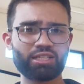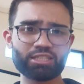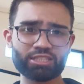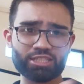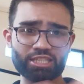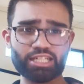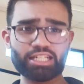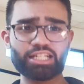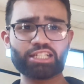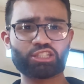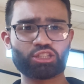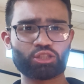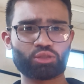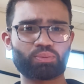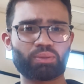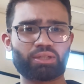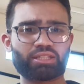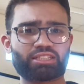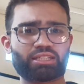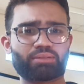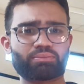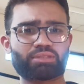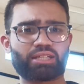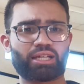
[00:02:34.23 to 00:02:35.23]
She needs to
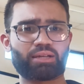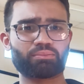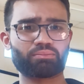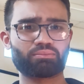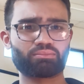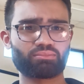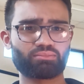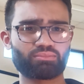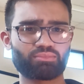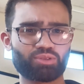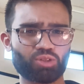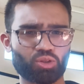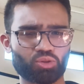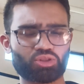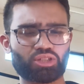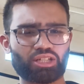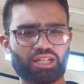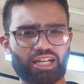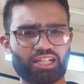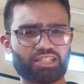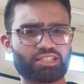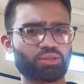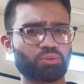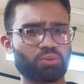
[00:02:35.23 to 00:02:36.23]
spend some time
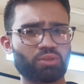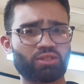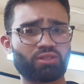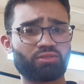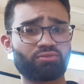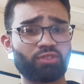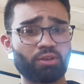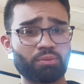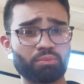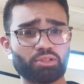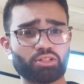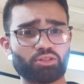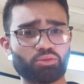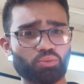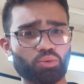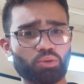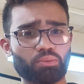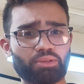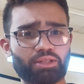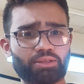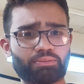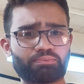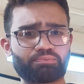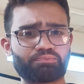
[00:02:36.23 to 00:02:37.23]
socializing with feminine
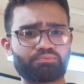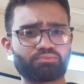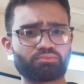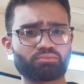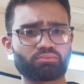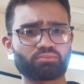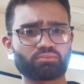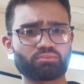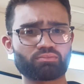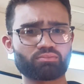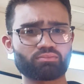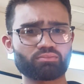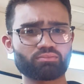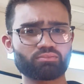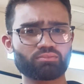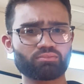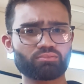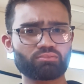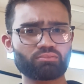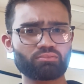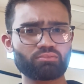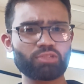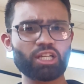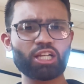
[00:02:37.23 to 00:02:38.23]
women.
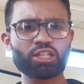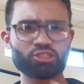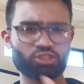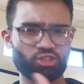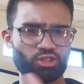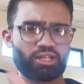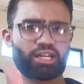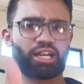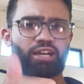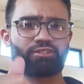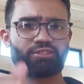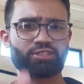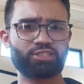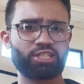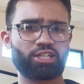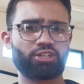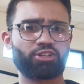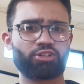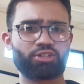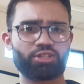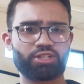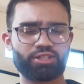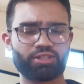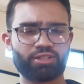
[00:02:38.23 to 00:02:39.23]
So encourage
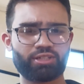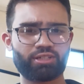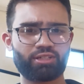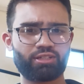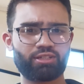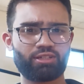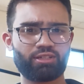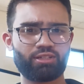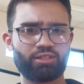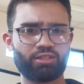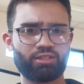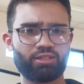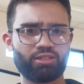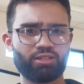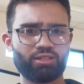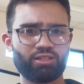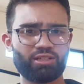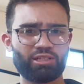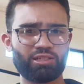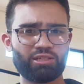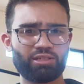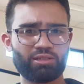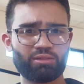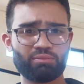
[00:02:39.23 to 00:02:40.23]
that on her.
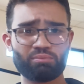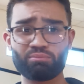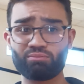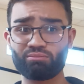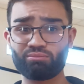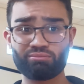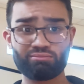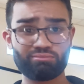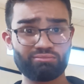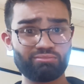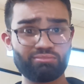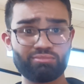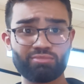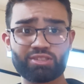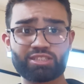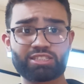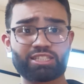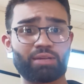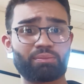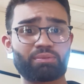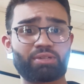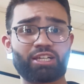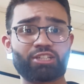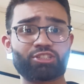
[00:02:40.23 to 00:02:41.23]
In
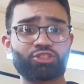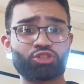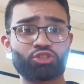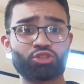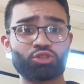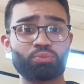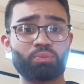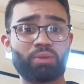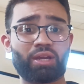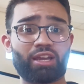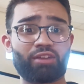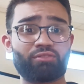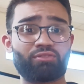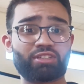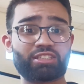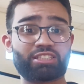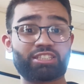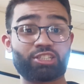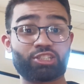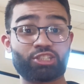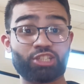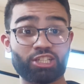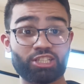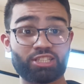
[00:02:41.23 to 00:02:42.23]
some cases, you may even
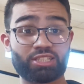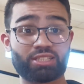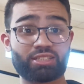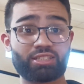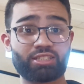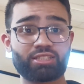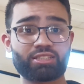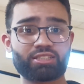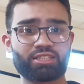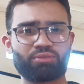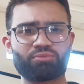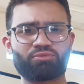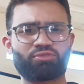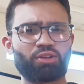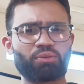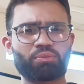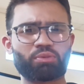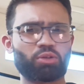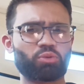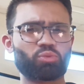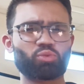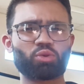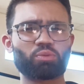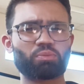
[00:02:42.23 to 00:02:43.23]
suggest some
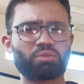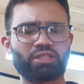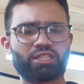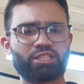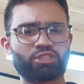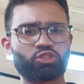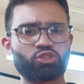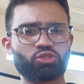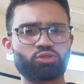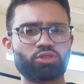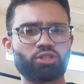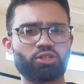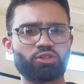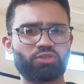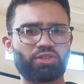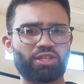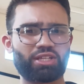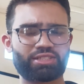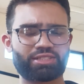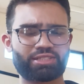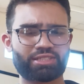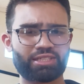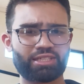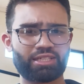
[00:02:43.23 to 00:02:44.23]
feminine women that you know
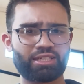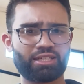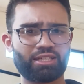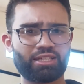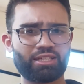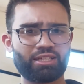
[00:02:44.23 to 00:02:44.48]
that